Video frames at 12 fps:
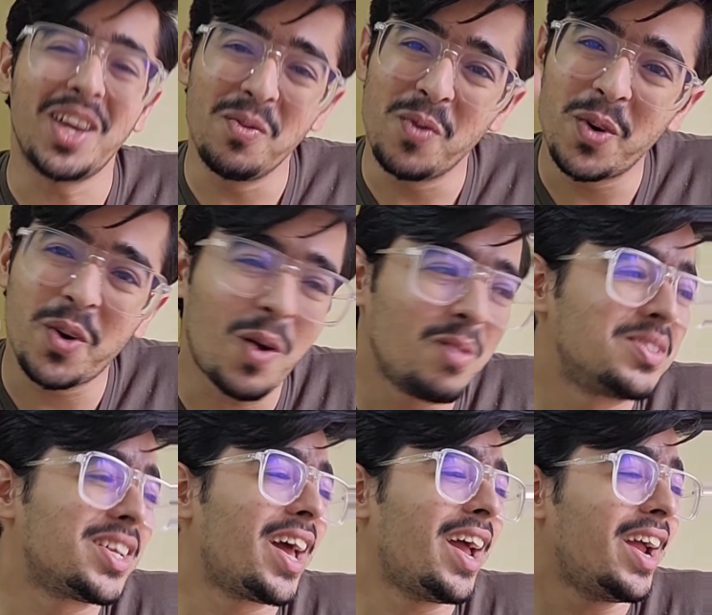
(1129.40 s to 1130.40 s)
chemotrophs,
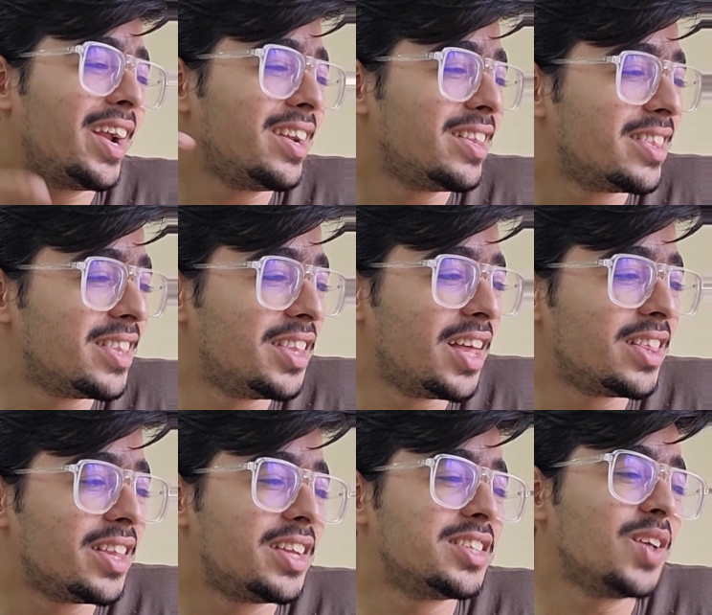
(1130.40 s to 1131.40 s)
and then
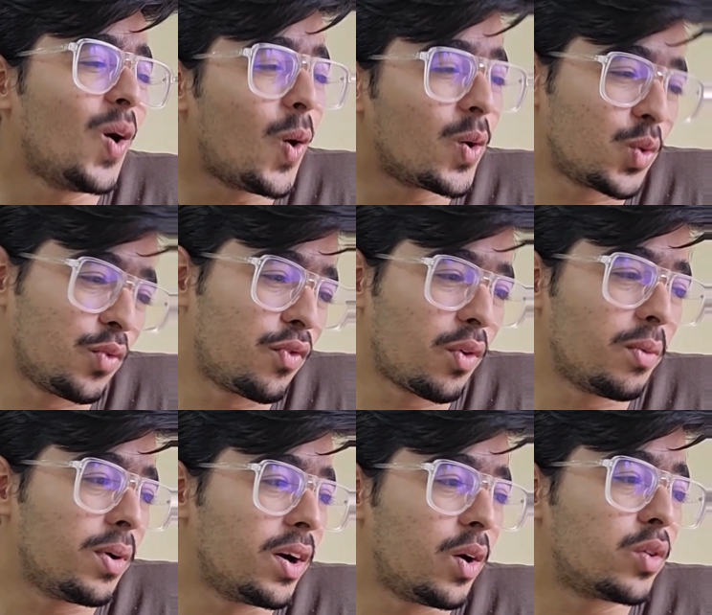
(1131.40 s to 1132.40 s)
there is the
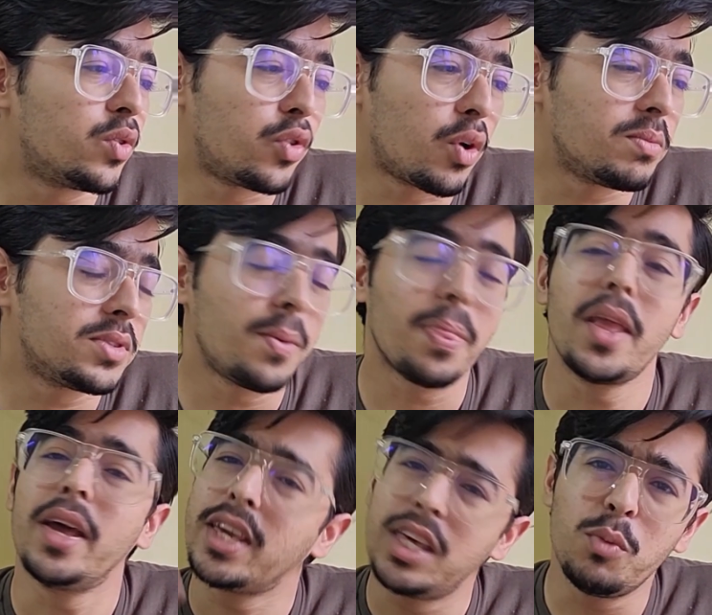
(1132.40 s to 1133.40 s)
autotrophs.
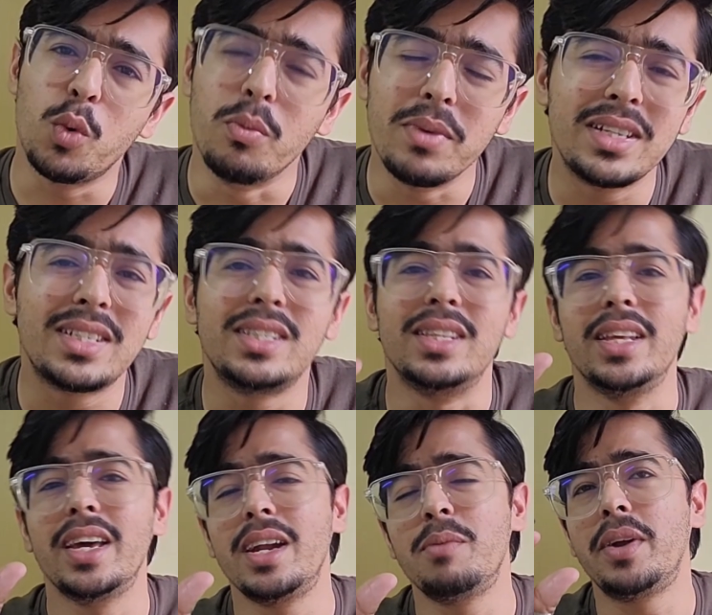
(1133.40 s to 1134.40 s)
Chemo means they
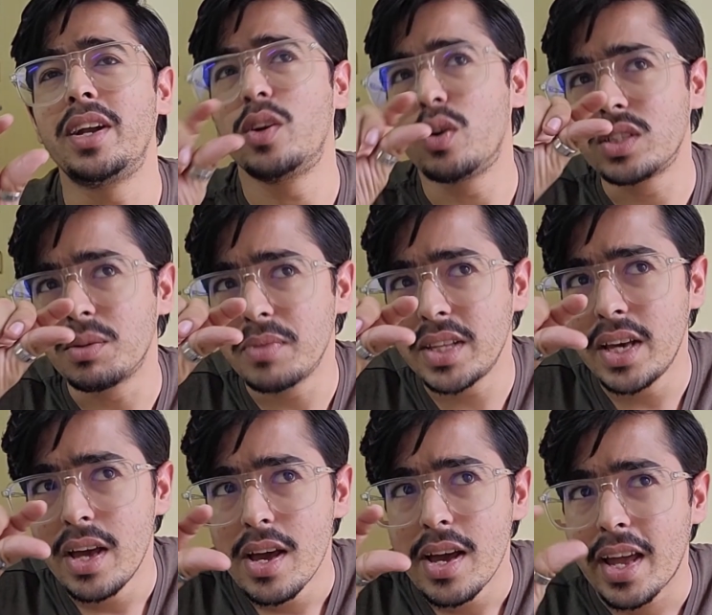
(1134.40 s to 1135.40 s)
are dependent on something
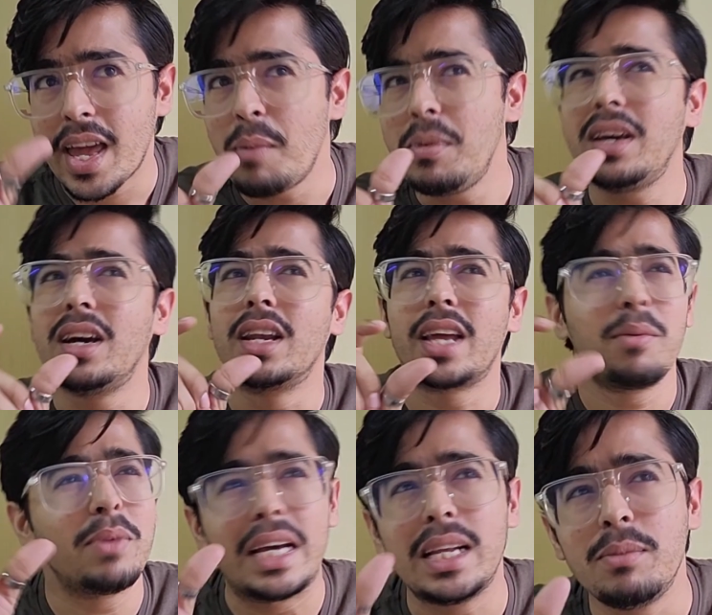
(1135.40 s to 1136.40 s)
chemical.
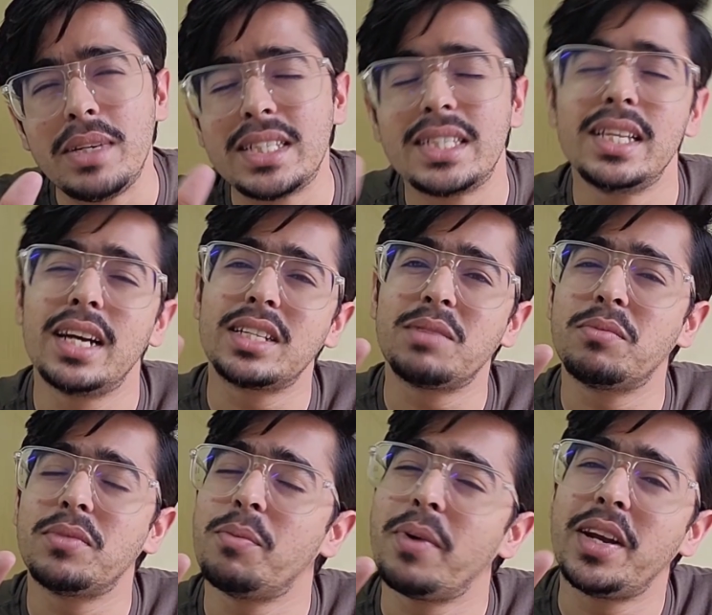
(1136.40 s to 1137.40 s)
Chemical means they are
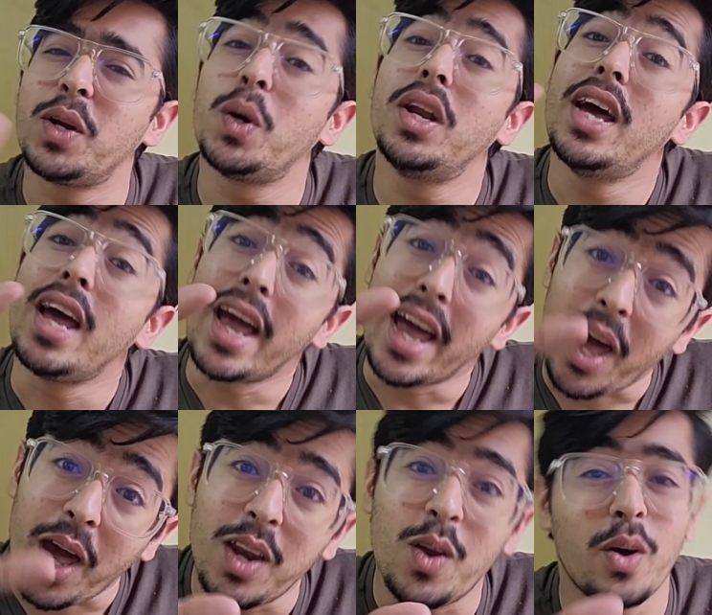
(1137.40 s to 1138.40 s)
dependent on
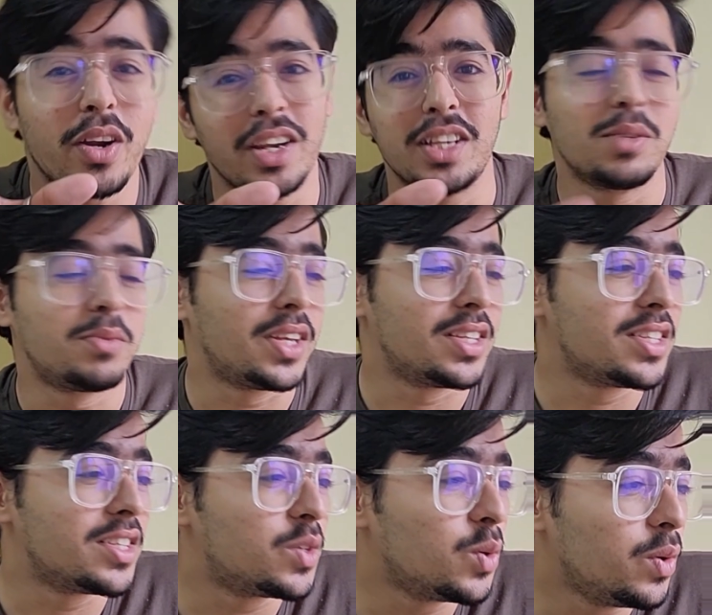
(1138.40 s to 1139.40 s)
inorganic
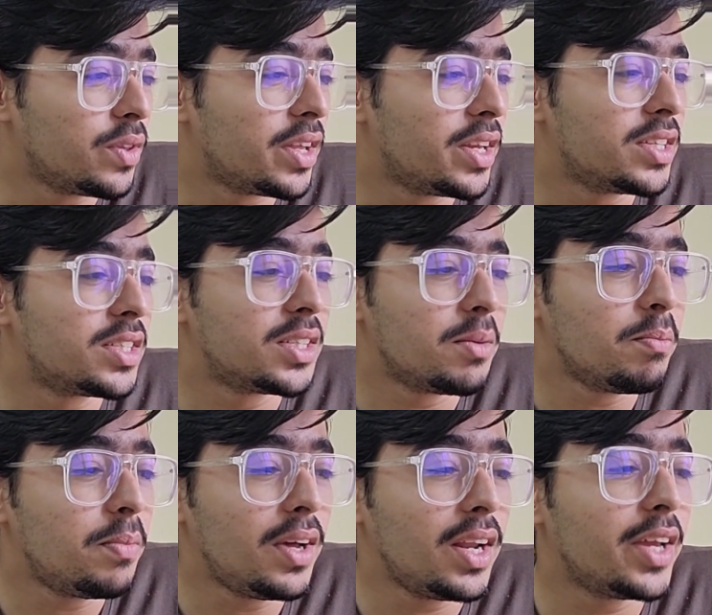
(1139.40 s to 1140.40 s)
substances. So there is
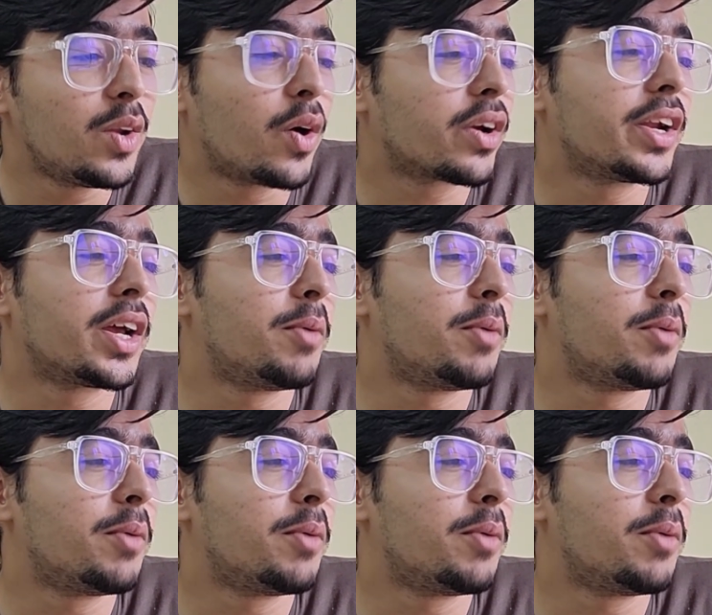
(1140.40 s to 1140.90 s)
simple inorganic